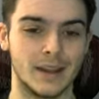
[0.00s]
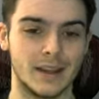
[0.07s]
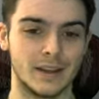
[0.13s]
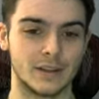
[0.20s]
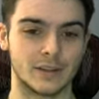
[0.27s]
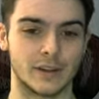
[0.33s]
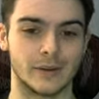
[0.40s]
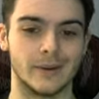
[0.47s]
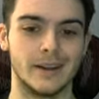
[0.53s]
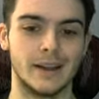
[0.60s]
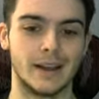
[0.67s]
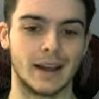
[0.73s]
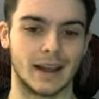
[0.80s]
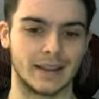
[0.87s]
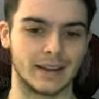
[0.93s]
So
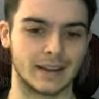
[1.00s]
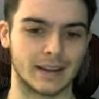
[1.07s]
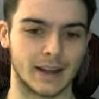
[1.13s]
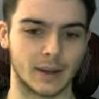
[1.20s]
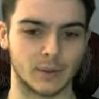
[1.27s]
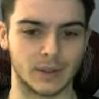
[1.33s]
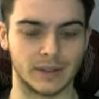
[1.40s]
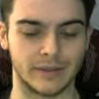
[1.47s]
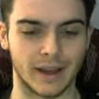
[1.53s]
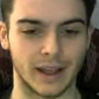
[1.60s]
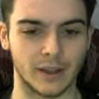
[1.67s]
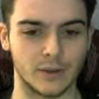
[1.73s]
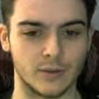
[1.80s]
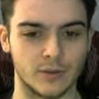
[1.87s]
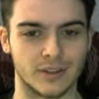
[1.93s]
I think I really
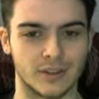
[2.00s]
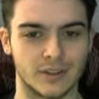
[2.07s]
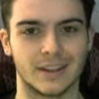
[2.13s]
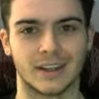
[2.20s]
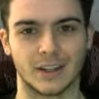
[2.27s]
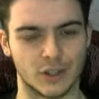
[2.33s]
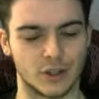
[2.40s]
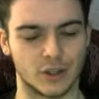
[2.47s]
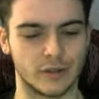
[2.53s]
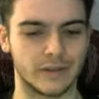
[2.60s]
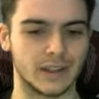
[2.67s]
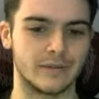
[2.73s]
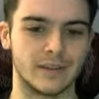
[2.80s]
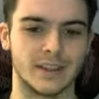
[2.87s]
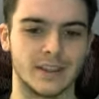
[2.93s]
value just conserving
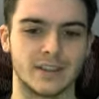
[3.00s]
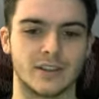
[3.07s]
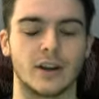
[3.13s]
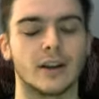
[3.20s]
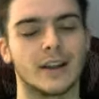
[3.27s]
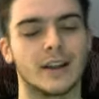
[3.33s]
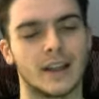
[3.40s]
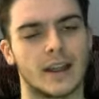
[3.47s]
the V-Star